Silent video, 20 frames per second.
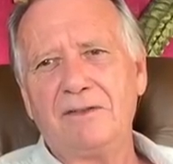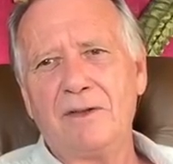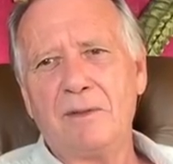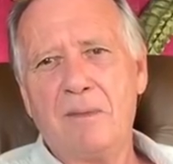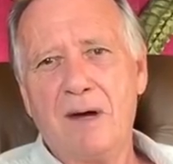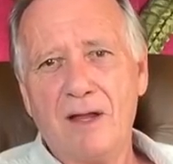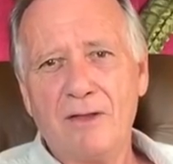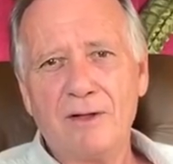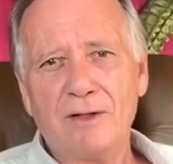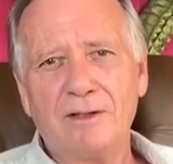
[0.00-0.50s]
the
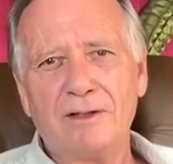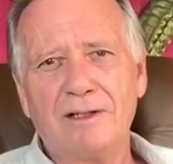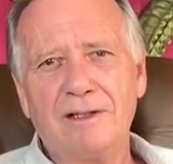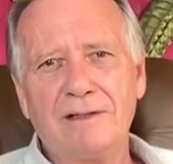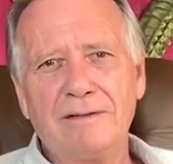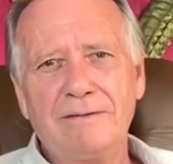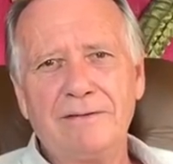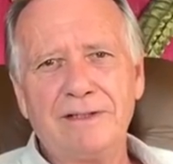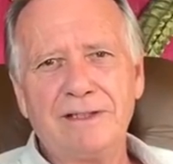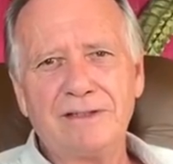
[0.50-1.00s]
mother
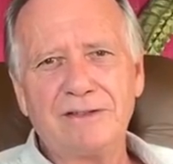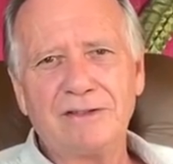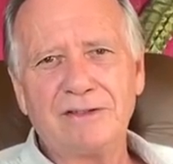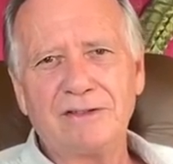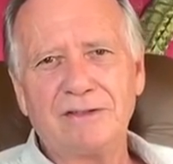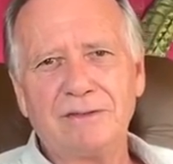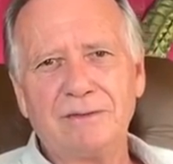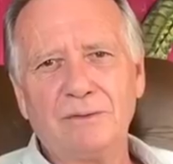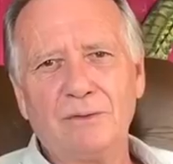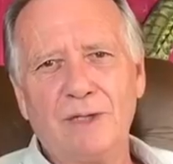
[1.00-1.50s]
of
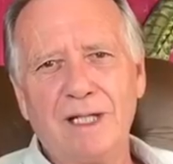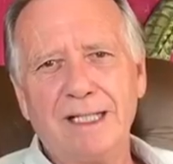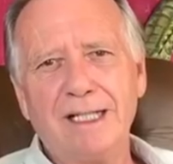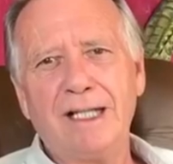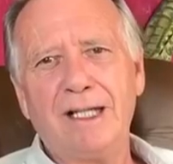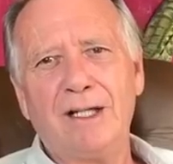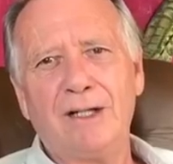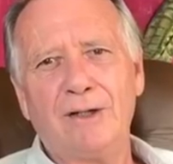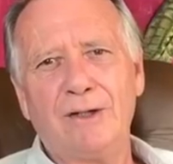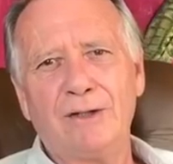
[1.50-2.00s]
this red
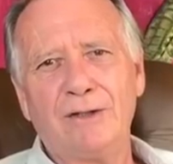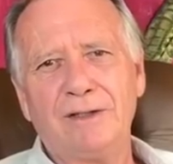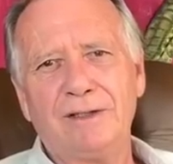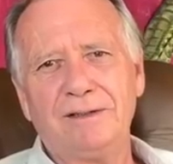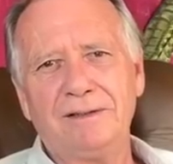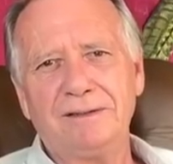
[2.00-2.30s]
haired